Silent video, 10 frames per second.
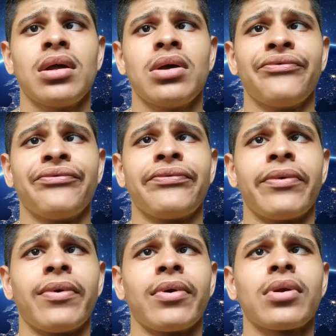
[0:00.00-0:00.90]

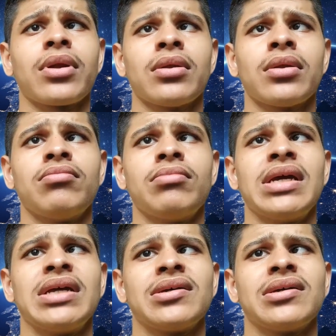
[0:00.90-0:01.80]
four
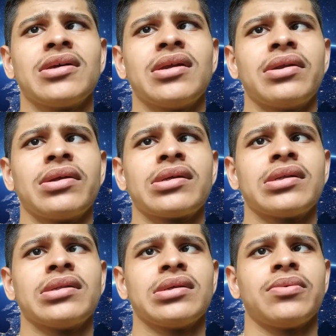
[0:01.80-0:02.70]
major
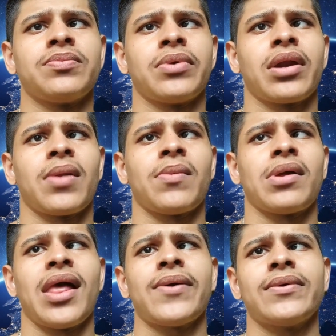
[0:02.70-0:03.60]
generations of programming
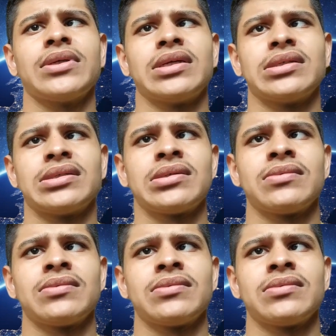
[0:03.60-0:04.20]
languages